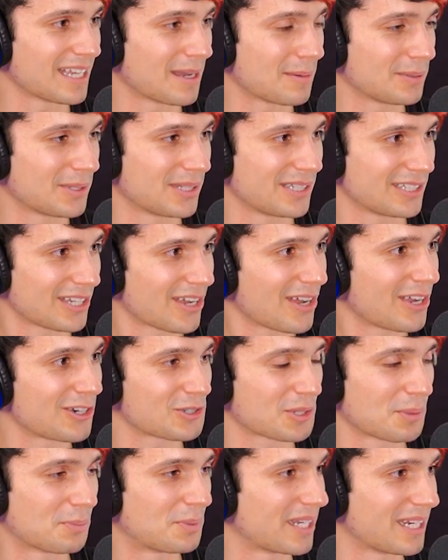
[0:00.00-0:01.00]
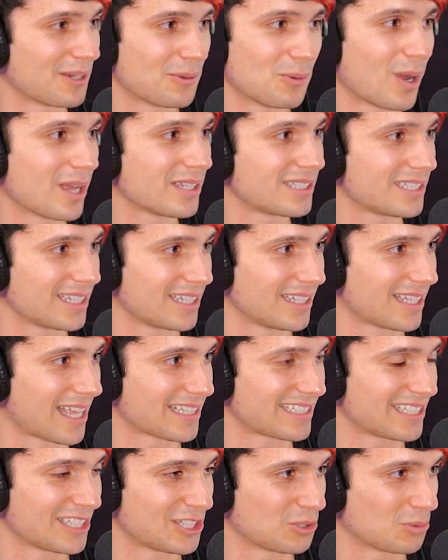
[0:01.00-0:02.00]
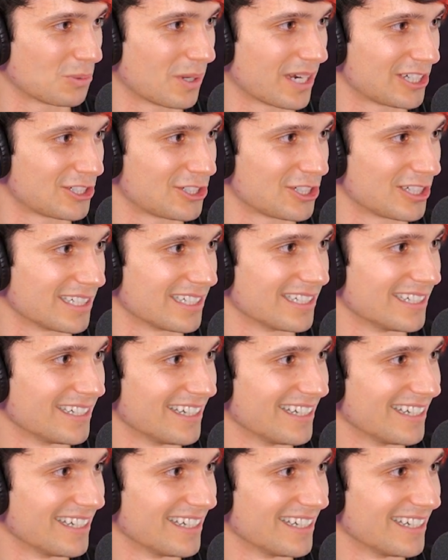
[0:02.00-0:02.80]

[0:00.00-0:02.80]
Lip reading: double entendre, but it wasn't in that situation.